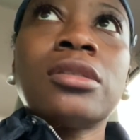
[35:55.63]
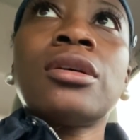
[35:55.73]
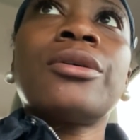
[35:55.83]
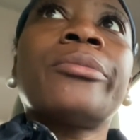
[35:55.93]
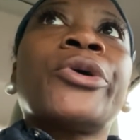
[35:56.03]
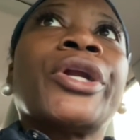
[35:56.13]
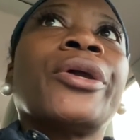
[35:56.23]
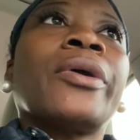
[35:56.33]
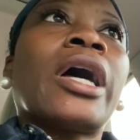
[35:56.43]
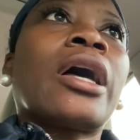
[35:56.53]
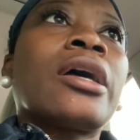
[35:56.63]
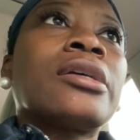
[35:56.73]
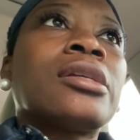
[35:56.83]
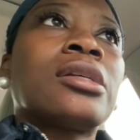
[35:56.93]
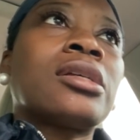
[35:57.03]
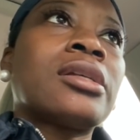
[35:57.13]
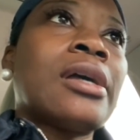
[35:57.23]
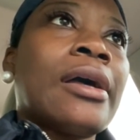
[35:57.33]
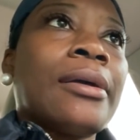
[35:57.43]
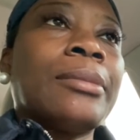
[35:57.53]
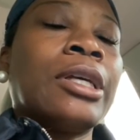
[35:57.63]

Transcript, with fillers: So good morning guys. I'm